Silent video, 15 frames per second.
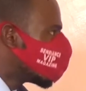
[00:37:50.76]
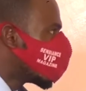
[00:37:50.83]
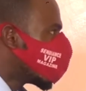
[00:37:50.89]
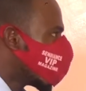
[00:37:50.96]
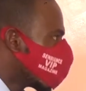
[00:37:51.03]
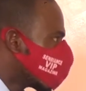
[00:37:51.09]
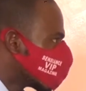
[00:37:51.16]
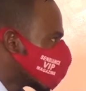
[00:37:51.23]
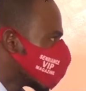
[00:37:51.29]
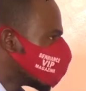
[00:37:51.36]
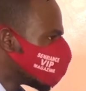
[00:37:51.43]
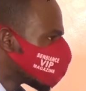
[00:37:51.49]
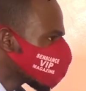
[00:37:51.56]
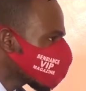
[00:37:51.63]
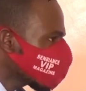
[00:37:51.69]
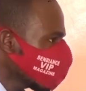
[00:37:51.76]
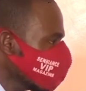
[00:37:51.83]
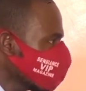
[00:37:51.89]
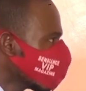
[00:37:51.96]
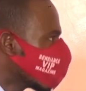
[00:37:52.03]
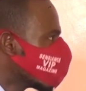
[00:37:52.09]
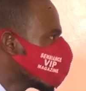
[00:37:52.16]
policy.
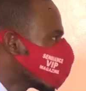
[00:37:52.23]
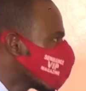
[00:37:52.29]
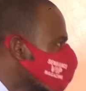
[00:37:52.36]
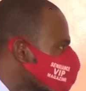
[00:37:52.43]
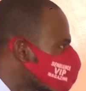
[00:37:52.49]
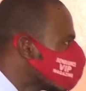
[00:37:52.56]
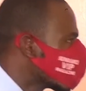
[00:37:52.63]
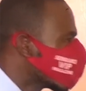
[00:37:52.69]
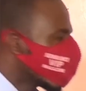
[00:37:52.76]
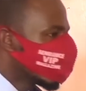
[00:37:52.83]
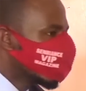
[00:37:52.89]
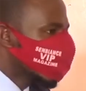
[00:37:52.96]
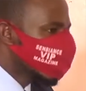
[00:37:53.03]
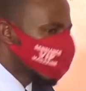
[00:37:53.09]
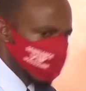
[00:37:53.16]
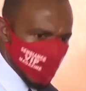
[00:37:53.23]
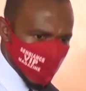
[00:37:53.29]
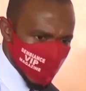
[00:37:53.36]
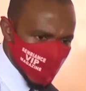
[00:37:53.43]
Unite all Gambians. You can